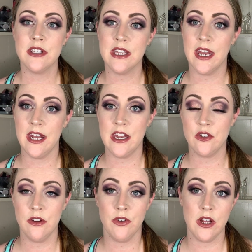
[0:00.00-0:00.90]
To get an
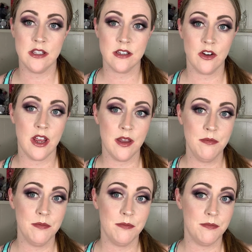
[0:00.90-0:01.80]
entry for
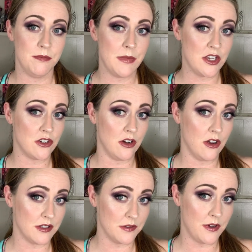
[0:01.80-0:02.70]
Instagram, make sure you're
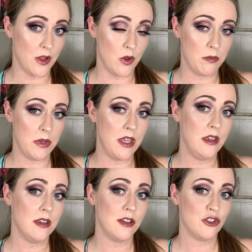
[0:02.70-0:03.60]
also following
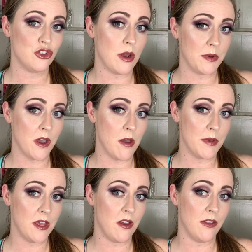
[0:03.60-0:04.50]
me. Drop a
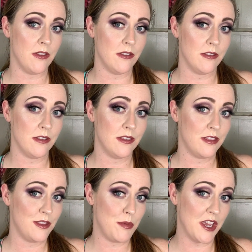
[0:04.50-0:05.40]
comment on
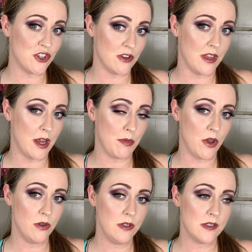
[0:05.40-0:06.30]
the picture that I
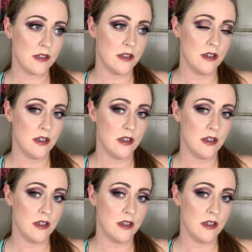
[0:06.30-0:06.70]
post.